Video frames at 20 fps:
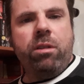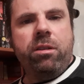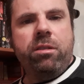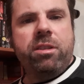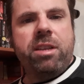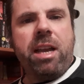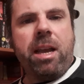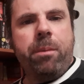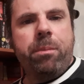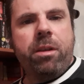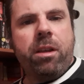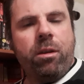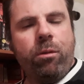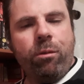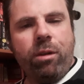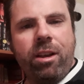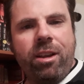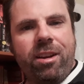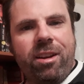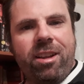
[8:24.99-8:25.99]
and tapping
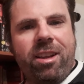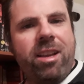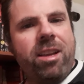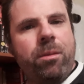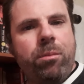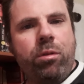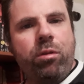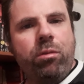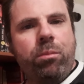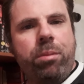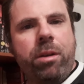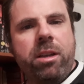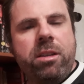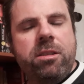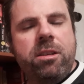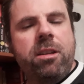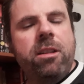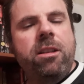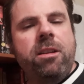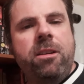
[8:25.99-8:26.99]
away at a keyboard,
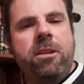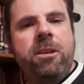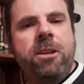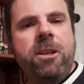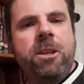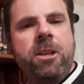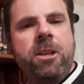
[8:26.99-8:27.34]
basically.